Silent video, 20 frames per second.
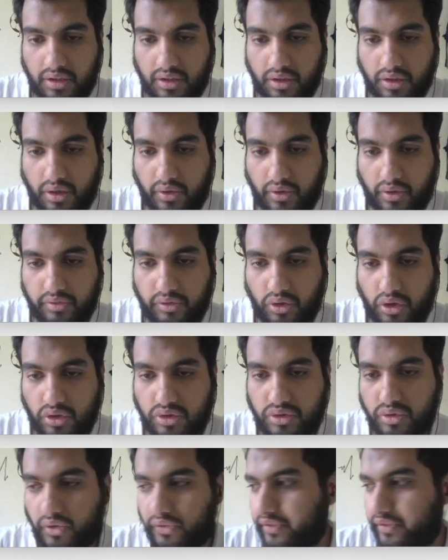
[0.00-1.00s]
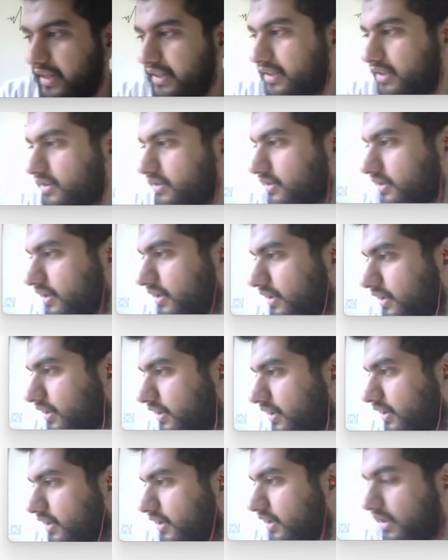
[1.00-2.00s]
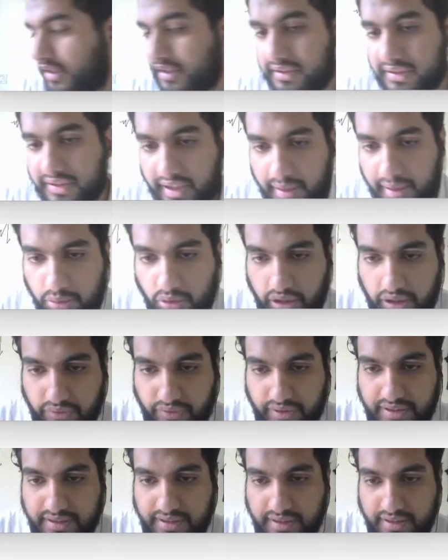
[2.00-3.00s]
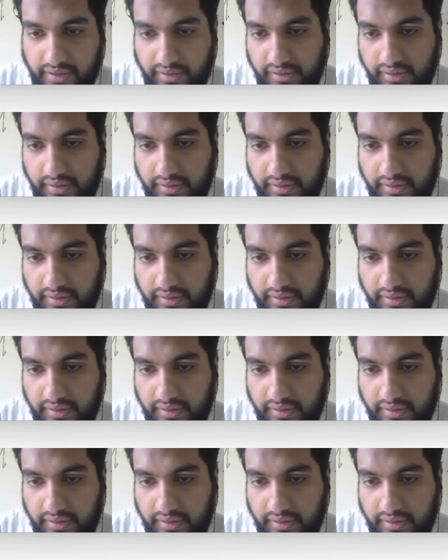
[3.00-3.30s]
of log 2 of 9 is 3.17,